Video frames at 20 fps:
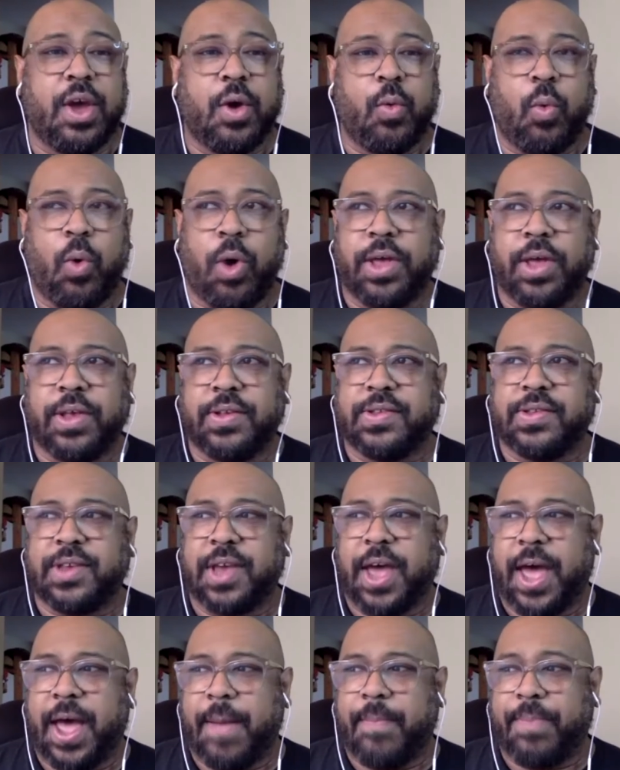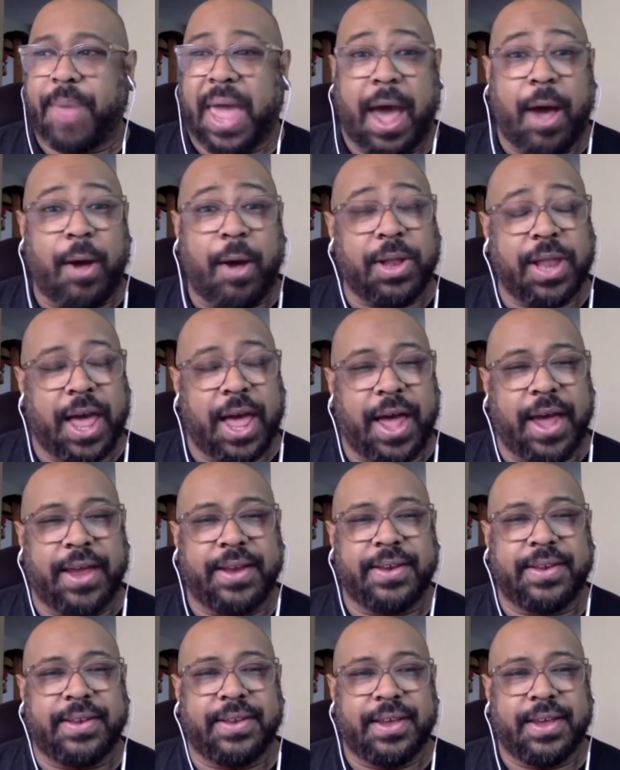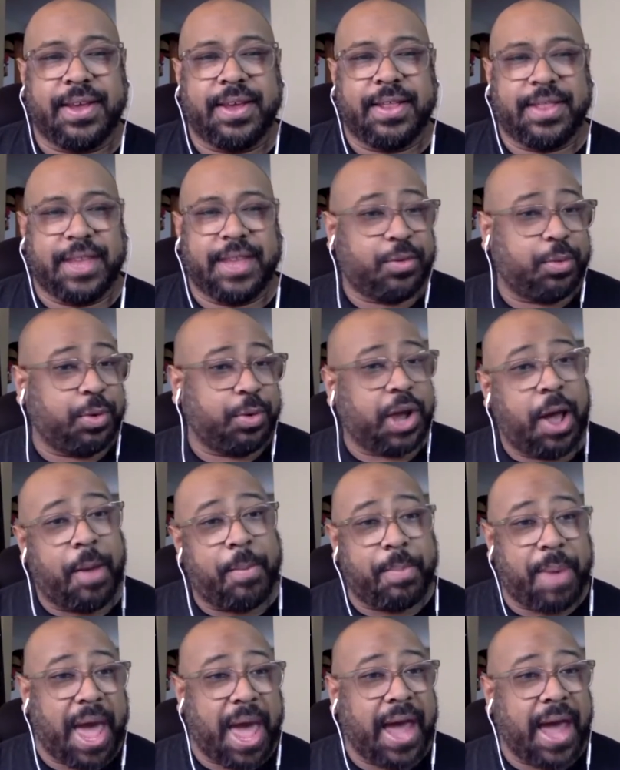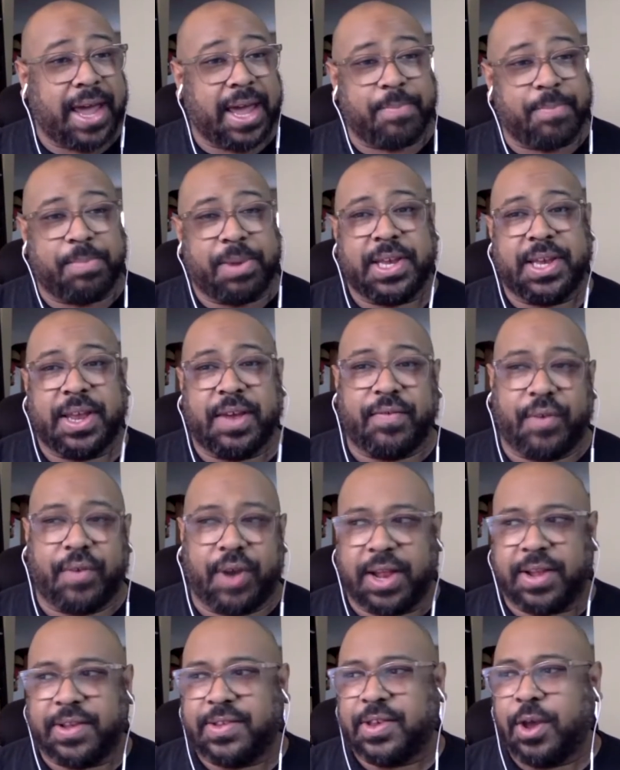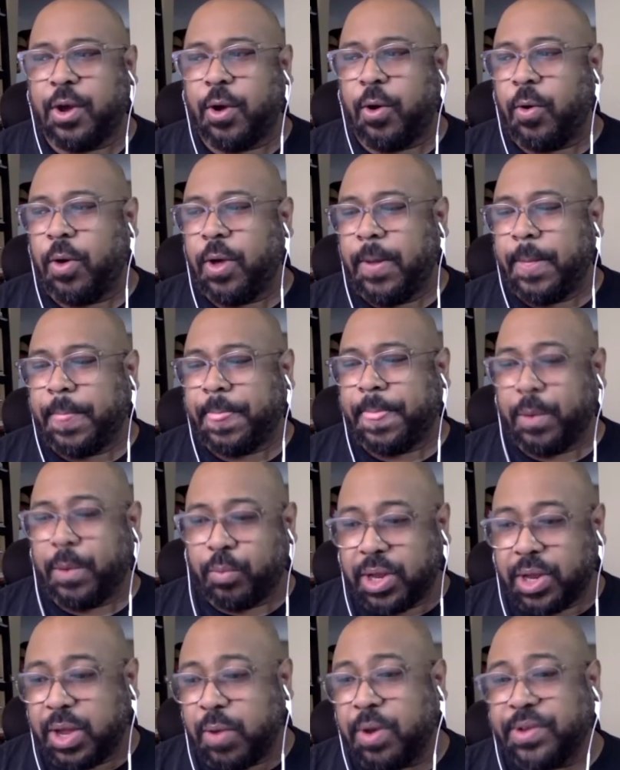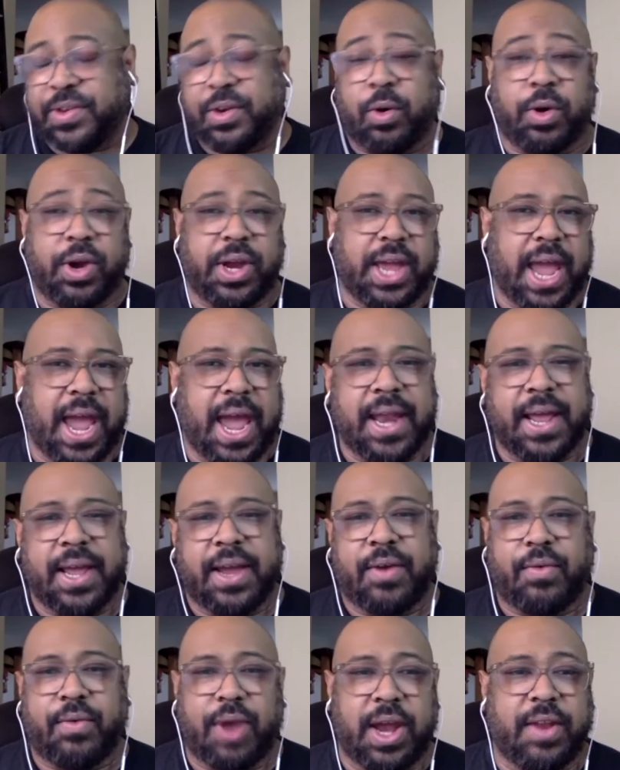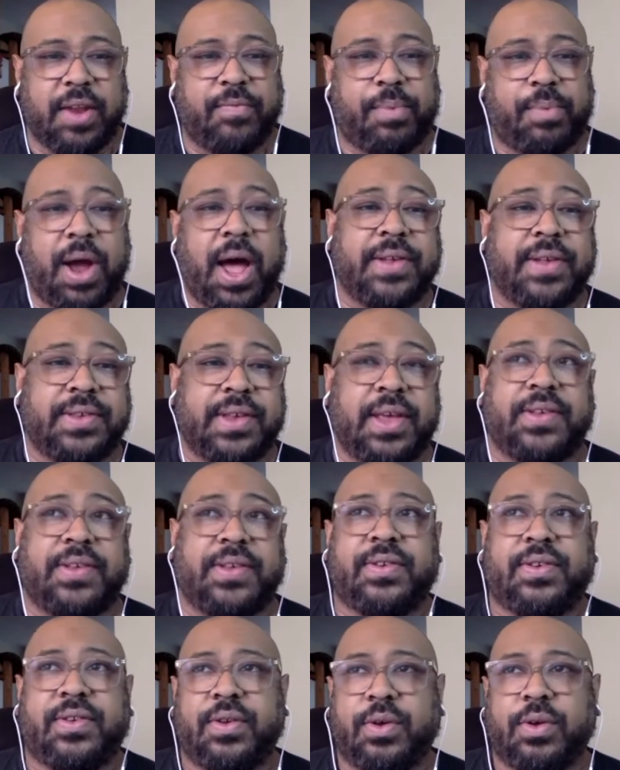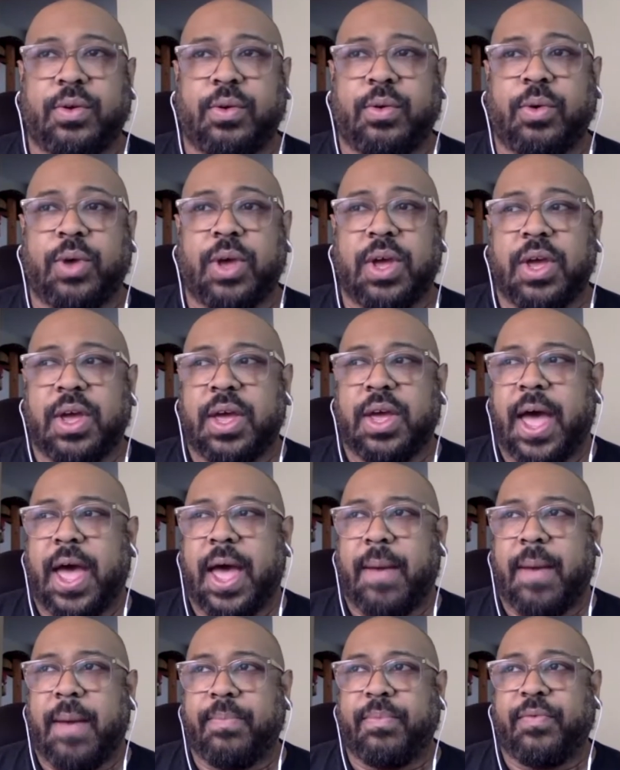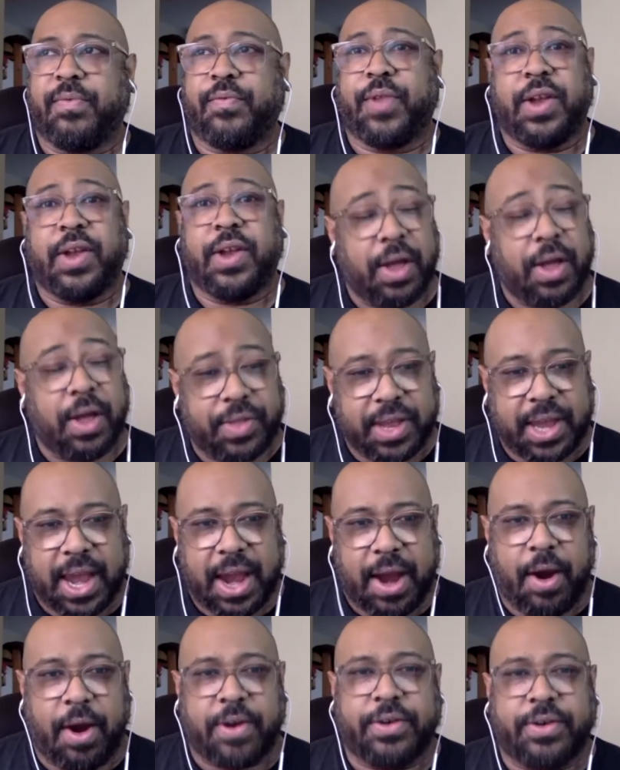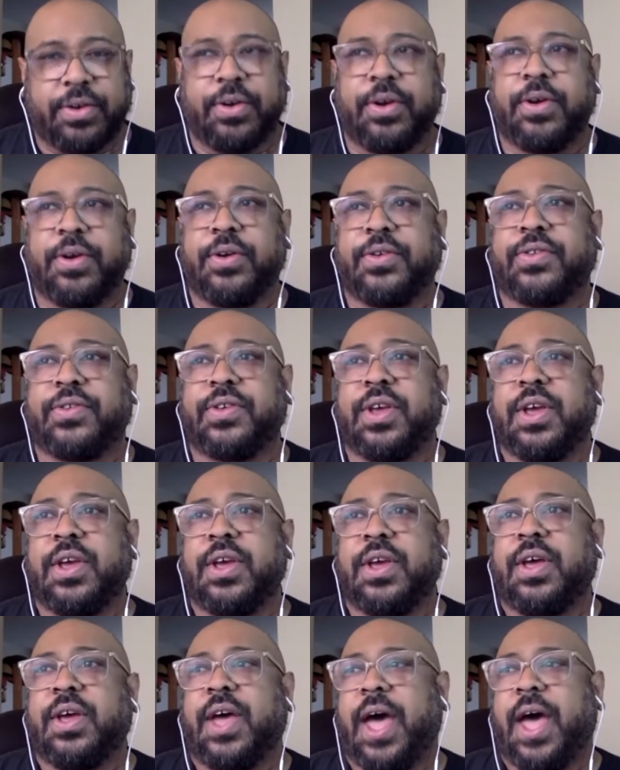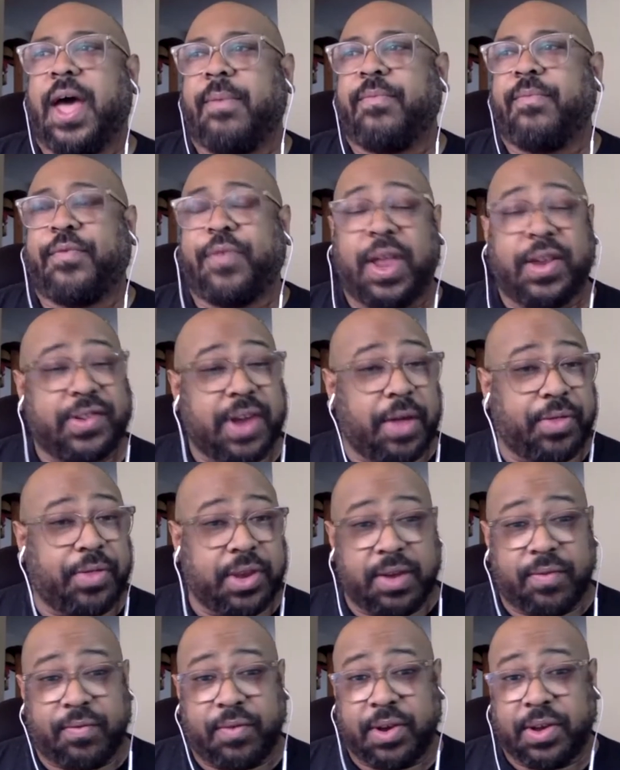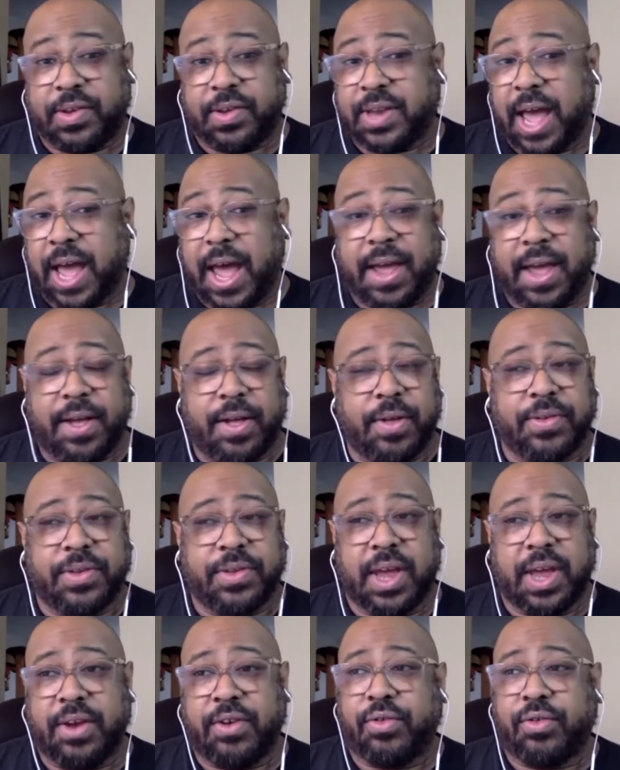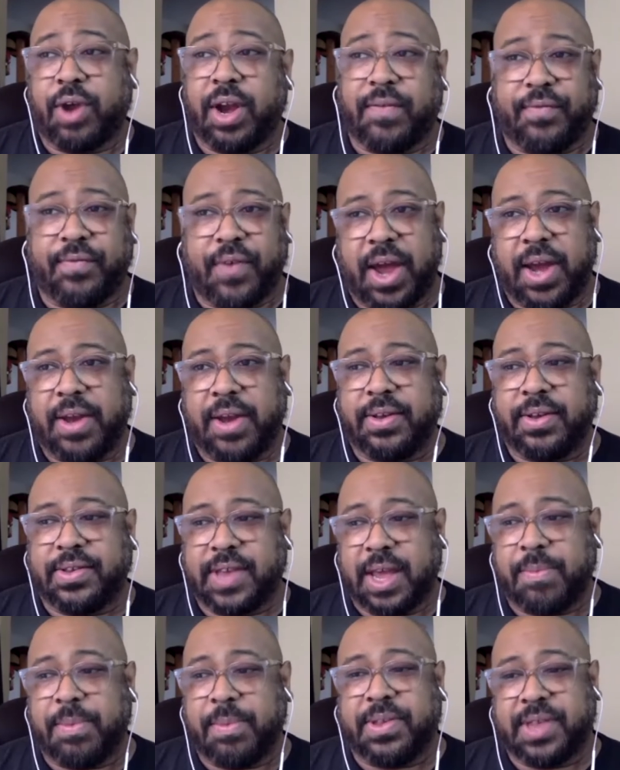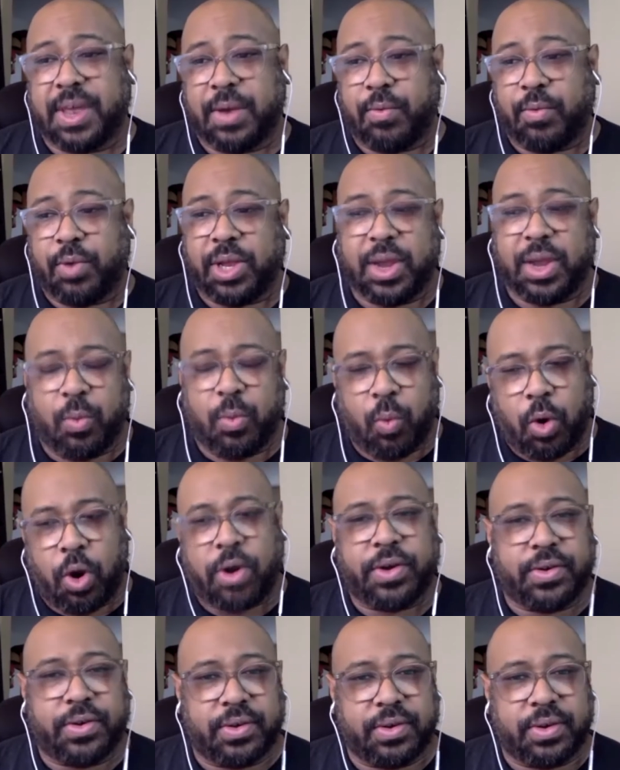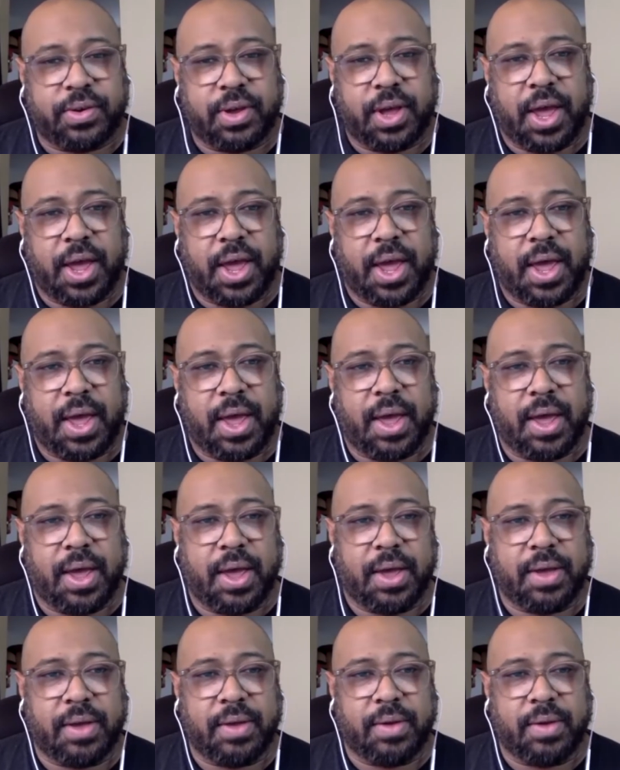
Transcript: was um, outlined. Things would come back and be different, and so that really was an organic creative process to um, flesh out the characters, um, flesh out the different styles, and try to find segments that really worked uh,